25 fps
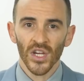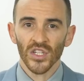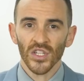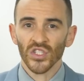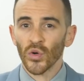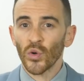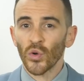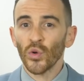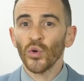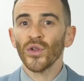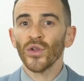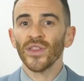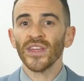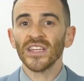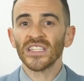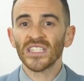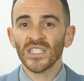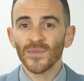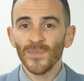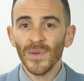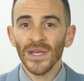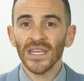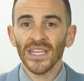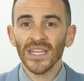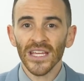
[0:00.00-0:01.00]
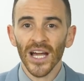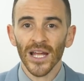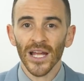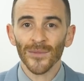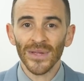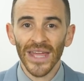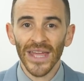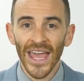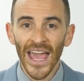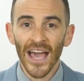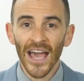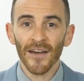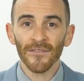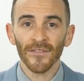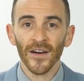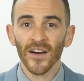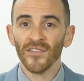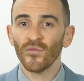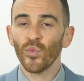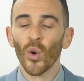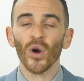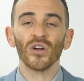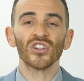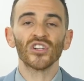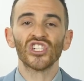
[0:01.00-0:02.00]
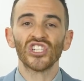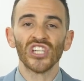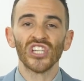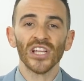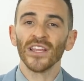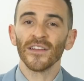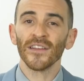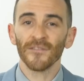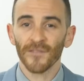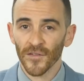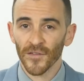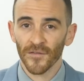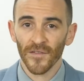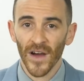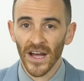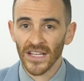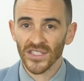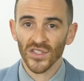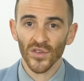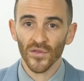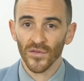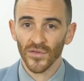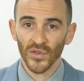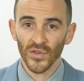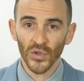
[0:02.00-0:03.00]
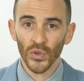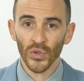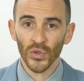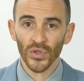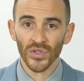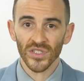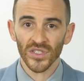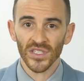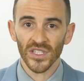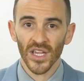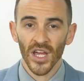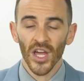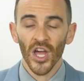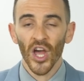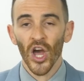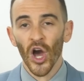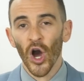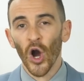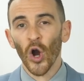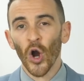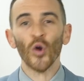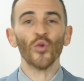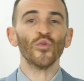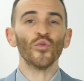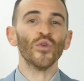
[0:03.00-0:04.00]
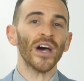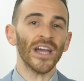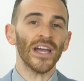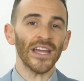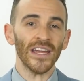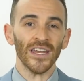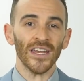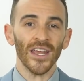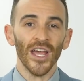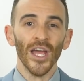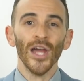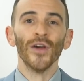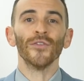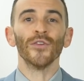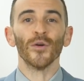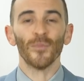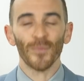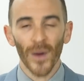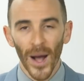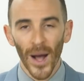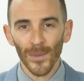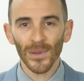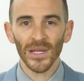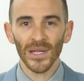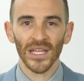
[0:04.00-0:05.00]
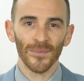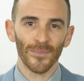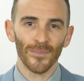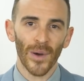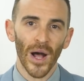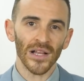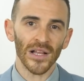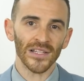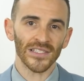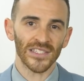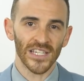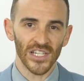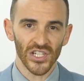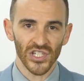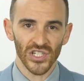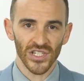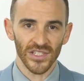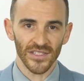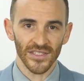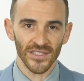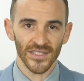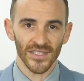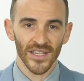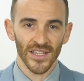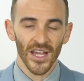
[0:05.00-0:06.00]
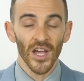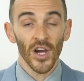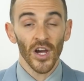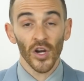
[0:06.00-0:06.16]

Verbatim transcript: So who are they speaking on behalf of while shilling for fossil fuels? Oh right, Republican politicians.